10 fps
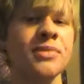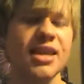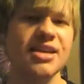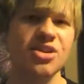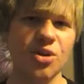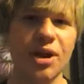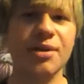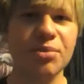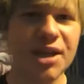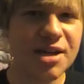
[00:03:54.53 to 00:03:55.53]
And you know, I
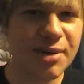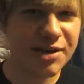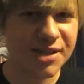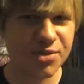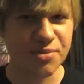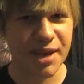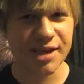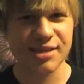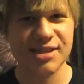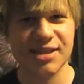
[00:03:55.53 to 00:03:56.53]
complained about this with Man
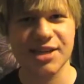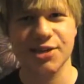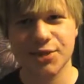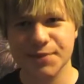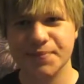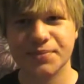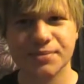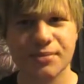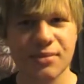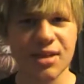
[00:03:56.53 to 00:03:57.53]
of Steel,
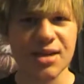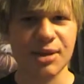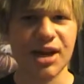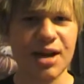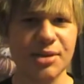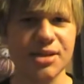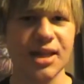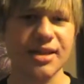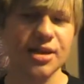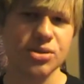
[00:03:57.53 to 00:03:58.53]
about how much,
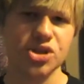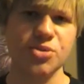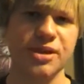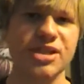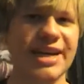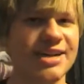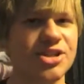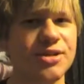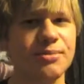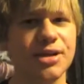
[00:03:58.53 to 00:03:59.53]
like, there was too much
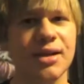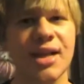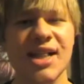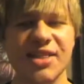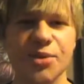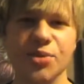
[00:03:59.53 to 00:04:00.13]
action, but there